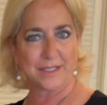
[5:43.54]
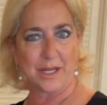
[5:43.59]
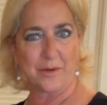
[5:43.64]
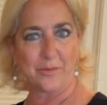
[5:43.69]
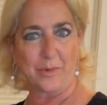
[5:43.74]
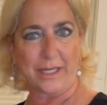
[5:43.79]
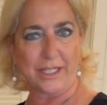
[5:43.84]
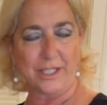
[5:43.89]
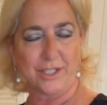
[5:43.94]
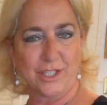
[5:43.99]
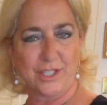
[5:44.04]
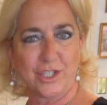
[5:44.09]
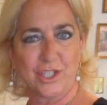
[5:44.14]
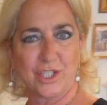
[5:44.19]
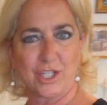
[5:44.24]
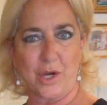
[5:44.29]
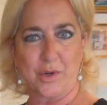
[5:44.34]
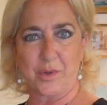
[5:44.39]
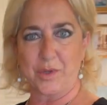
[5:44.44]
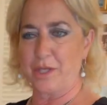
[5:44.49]
I wanted to
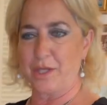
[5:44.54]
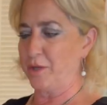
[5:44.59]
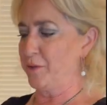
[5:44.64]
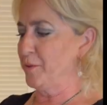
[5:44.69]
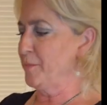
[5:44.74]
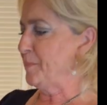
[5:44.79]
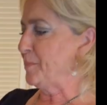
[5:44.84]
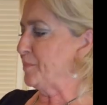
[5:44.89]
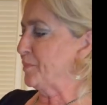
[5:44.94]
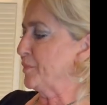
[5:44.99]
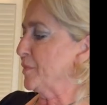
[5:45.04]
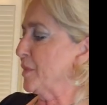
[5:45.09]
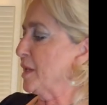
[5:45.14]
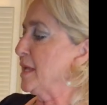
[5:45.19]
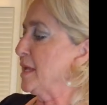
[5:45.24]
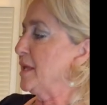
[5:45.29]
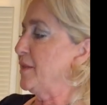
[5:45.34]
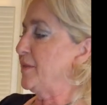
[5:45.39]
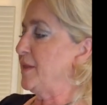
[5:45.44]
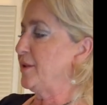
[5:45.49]
show you.
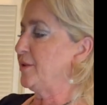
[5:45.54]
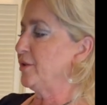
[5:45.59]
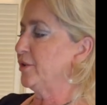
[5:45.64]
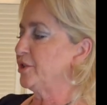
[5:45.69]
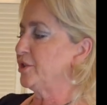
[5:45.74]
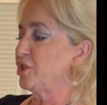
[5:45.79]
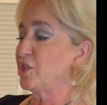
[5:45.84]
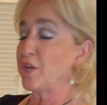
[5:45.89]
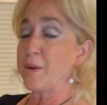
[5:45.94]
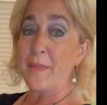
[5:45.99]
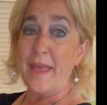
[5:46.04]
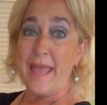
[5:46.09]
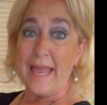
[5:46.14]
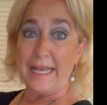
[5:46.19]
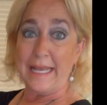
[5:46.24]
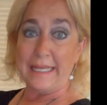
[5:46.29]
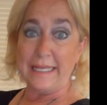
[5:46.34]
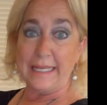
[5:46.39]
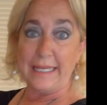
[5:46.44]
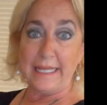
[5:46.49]
These are
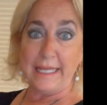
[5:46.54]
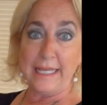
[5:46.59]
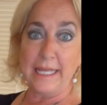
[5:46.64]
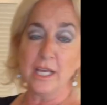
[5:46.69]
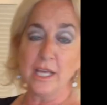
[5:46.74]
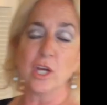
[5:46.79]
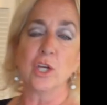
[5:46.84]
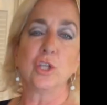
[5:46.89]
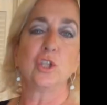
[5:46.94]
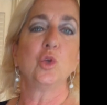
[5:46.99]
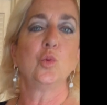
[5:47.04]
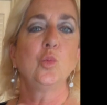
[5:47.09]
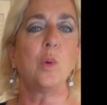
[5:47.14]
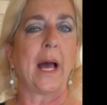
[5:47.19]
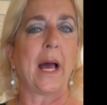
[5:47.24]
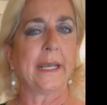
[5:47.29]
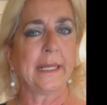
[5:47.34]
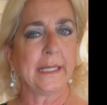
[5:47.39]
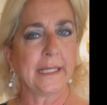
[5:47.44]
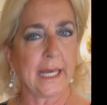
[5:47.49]
gemelli. You
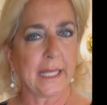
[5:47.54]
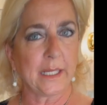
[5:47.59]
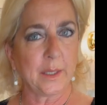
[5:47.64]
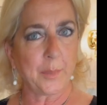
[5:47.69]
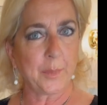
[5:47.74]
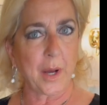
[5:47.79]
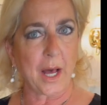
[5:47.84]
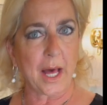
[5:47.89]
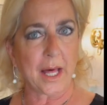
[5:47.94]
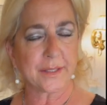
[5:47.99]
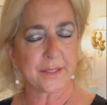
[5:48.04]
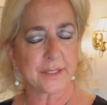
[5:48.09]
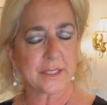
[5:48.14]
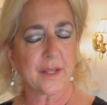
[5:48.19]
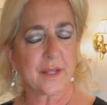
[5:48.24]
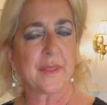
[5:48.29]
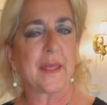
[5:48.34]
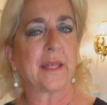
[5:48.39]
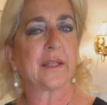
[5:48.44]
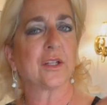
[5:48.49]
want to cut a pasta
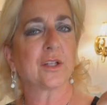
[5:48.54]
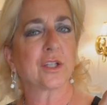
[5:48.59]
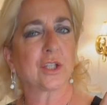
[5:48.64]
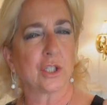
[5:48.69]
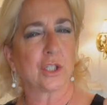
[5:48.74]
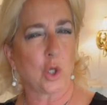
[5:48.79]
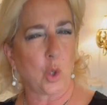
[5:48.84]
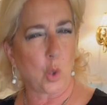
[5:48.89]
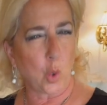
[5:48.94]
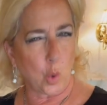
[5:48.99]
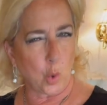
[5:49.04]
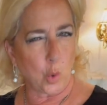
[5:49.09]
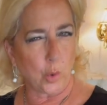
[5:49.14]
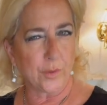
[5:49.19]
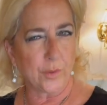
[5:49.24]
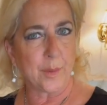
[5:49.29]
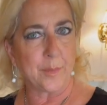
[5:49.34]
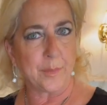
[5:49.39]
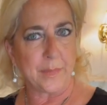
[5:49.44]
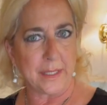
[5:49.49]
that's going to hold
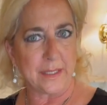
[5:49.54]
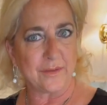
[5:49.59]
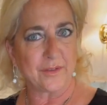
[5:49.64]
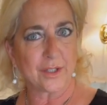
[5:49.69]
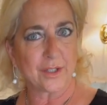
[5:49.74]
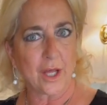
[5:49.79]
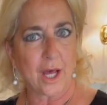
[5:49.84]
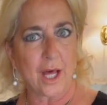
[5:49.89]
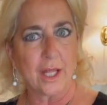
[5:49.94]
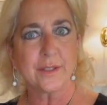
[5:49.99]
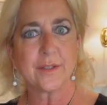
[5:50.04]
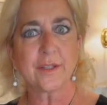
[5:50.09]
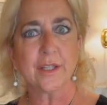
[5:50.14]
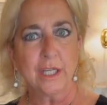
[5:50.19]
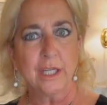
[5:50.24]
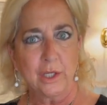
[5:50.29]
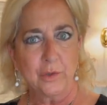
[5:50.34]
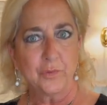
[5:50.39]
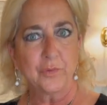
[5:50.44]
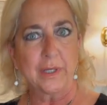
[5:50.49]
the meat sauce
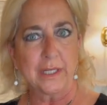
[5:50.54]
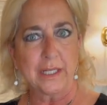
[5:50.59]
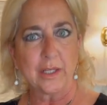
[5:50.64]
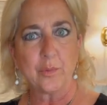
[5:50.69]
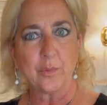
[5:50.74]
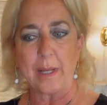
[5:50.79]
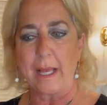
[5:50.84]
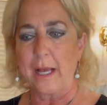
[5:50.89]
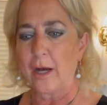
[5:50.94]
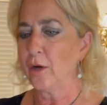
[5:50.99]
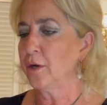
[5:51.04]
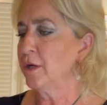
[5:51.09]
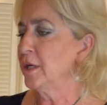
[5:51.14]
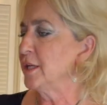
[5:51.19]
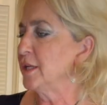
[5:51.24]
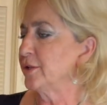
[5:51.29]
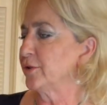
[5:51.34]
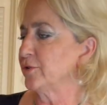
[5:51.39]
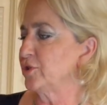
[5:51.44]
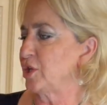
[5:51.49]
really well.
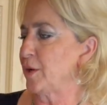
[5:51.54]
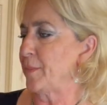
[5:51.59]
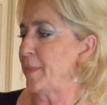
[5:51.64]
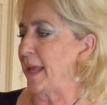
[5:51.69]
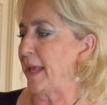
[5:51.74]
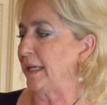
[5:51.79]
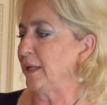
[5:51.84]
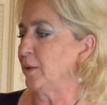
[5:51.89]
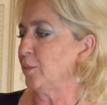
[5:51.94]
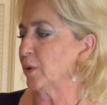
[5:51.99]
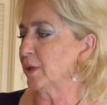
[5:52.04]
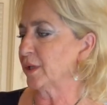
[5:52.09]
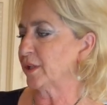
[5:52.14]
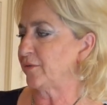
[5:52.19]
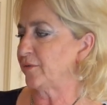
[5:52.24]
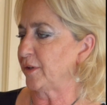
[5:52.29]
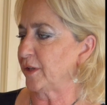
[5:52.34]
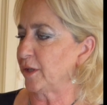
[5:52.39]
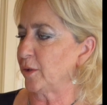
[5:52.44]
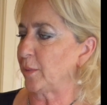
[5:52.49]
So gemelli works
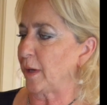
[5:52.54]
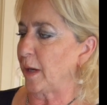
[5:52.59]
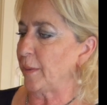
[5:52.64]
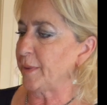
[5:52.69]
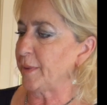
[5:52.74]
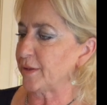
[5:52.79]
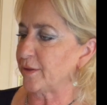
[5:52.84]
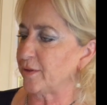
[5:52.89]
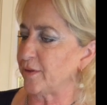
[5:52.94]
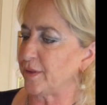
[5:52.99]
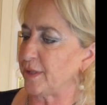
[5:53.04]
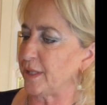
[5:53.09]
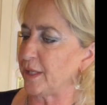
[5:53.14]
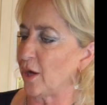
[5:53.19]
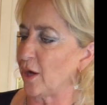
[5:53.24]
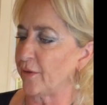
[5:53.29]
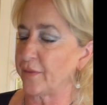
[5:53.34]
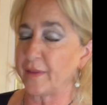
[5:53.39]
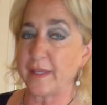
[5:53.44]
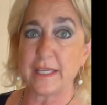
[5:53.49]
very well because you see
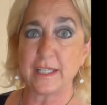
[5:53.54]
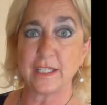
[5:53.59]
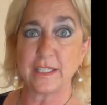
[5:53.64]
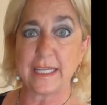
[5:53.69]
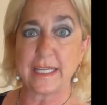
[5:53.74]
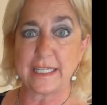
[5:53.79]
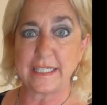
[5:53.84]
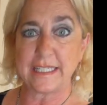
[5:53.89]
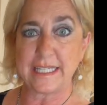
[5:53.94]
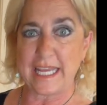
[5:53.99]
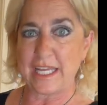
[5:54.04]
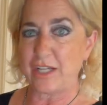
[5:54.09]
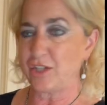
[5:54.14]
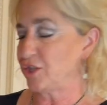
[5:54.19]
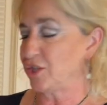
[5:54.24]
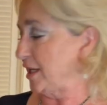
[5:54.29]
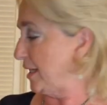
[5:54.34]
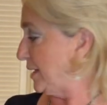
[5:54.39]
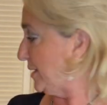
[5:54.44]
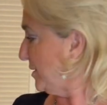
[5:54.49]
all the
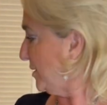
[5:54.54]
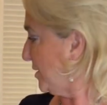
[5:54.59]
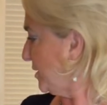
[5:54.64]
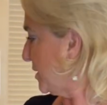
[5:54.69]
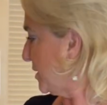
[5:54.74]
indentation.